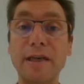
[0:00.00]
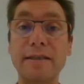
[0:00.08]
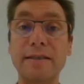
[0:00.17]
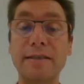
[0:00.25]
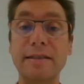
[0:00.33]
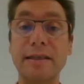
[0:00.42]
that
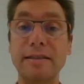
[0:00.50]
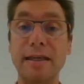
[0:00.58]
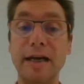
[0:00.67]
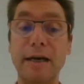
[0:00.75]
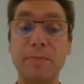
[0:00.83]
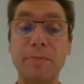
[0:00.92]
the
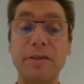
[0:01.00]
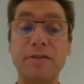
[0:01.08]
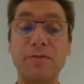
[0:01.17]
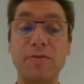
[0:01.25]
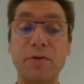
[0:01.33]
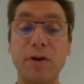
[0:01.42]

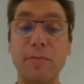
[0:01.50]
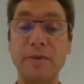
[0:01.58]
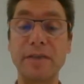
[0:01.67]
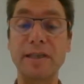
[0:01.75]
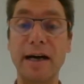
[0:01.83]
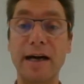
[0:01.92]
examples
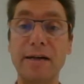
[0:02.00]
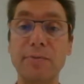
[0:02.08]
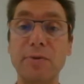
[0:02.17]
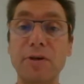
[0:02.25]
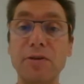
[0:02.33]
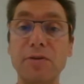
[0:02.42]
from the
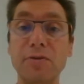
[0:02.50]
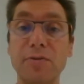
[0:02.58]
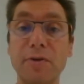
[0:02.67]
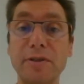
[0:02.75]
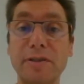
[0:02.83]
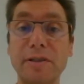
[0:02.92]
Aalborg
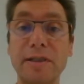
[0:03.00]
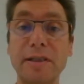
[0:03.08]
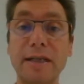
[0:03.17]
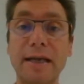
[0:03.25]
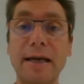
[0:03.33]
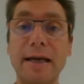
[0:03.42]

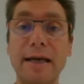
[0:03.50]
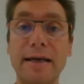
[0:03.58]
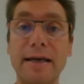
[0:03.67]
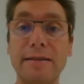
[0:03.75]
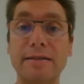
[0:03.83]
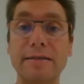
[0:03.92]
University
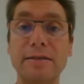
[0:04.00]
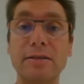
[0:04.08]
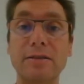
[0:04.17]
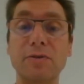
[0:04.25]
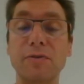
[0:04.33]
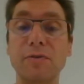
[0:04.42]
and
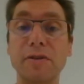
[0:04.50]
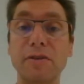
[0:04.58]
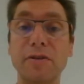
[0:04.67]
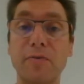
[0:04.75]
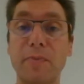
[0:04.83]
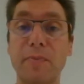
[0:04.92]
the
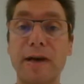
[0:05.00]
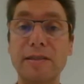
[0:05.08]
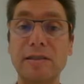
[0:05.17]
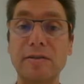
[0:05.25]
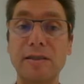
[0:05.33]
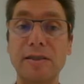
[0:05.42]
University of
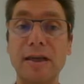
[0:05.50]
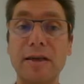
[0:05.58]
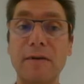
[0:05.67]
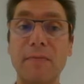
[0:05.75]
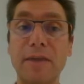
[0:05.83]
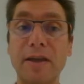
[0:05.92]
Maastricht
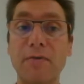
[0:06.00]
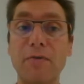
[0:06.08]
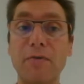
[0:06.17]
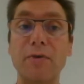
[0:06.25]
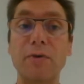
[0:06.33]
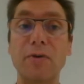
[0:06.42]

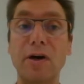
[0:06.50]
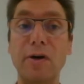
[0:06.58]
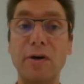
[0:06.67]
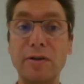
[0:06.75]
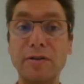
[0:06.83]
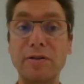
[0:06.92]
give you
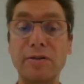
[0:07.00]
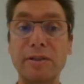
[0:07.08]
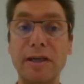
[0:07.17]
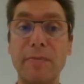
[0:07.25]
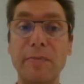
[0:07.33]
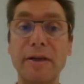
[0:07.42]
also
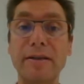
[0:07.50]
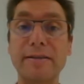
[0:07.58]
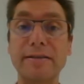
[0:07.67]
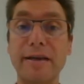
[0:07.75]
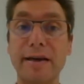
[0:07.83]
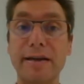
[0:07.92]
some
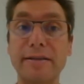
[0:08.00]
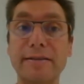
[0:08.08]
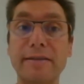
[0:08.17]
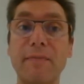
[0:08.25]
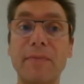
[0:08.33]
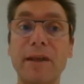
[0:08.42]

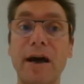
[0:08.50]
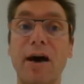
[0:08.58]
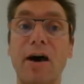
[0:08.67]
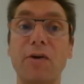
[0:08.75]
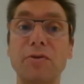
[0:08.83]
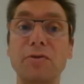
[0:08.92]
insights
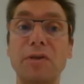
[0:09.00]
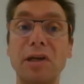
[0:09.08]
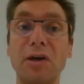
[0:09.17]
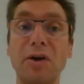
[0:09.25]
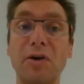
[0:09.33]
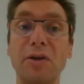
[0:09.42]
how you
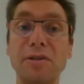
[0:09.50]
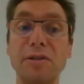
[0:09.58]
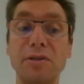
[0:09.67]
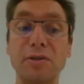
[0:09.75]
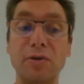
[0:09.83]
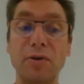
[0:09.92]
can
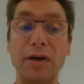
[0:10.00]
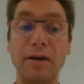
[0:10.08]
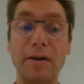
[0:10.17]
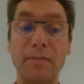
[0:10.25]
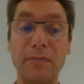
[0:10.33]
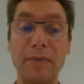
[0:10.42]
also
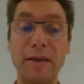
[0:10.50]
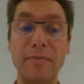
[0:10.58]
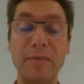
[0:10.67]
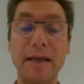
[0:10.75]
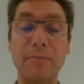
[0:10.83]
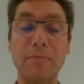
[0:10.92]

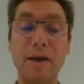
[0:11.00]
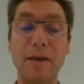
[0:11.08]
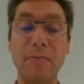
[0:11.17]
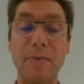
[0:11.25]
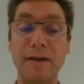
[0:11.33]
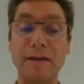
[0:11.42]

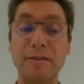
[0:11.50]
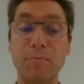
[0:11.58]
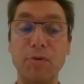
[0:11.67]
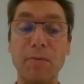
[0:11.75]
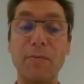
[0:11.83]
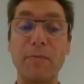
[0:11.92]
implement
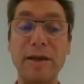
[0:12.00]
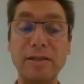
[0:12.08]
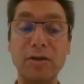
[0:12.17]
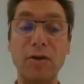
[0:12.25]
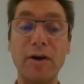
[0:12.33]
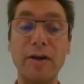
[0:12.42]

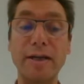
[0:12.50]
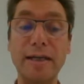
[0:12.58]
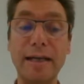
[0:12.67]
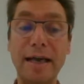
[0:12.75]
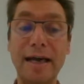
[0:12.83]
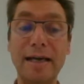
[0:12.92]
problem-based learning
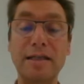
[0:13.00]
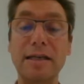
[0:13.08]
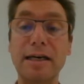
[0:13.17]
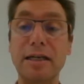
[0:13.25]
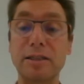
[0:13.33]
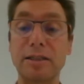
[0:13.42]
at
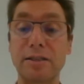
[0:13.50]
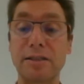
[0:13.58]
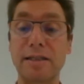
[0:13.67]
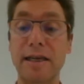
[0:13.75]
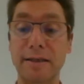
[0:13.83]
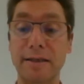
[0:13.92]
large
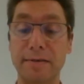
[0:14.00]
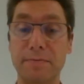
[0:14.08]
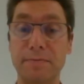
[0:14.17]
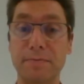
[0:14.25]
scale.